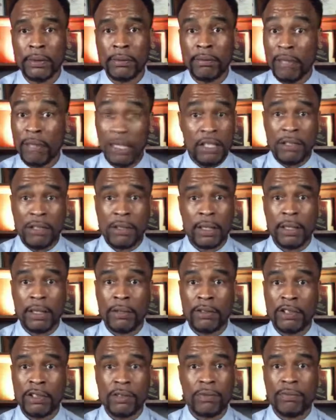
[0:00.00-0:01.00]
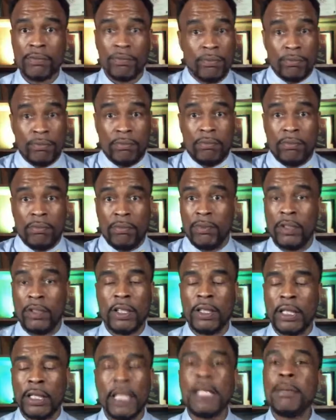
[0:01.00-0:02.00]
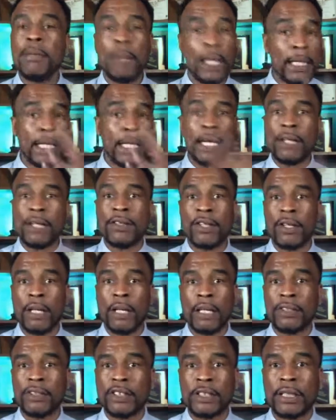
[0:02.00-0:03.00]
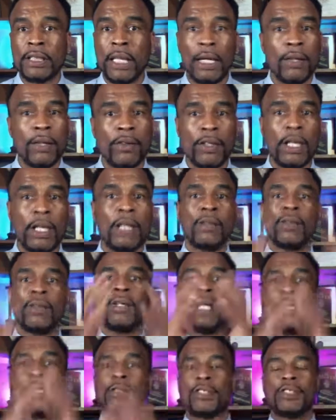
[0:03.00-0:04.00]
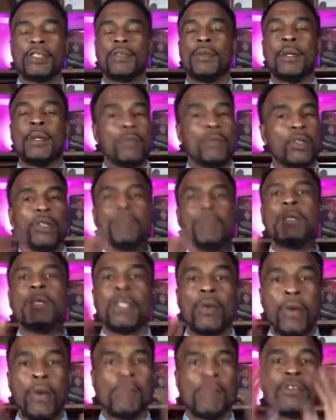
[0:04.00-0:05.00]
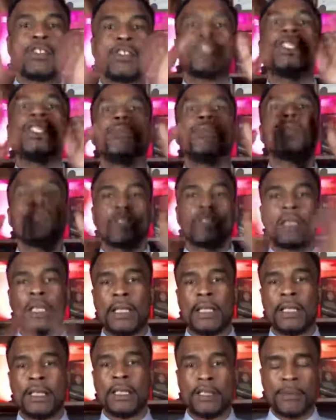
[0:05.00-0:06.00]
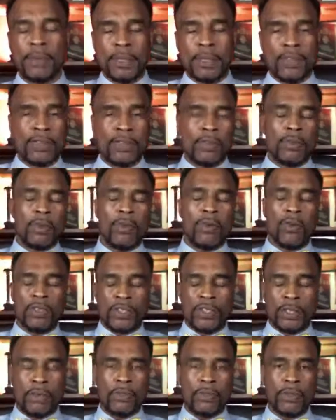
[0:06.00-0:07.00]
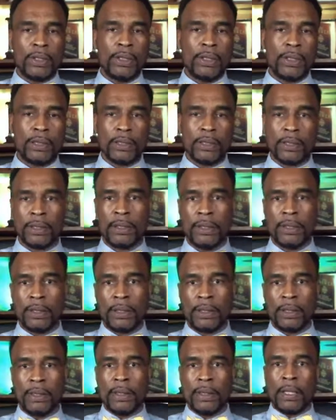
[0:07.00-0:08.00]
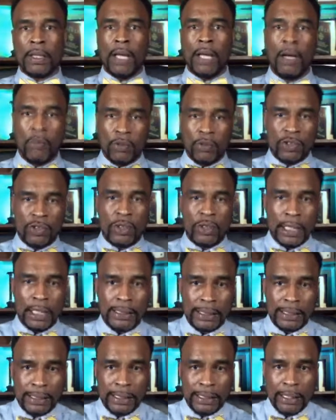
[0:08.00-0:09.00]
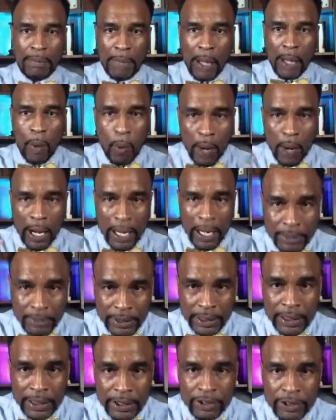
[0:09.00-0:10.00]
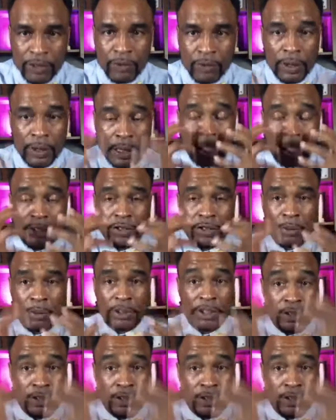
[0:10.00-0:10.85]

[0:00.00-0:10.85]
Anything? Just anybody out there? I'm going to be quiet for 10 more seconds because I'm going something with this. I want you guys to think about why I'm telling you not so much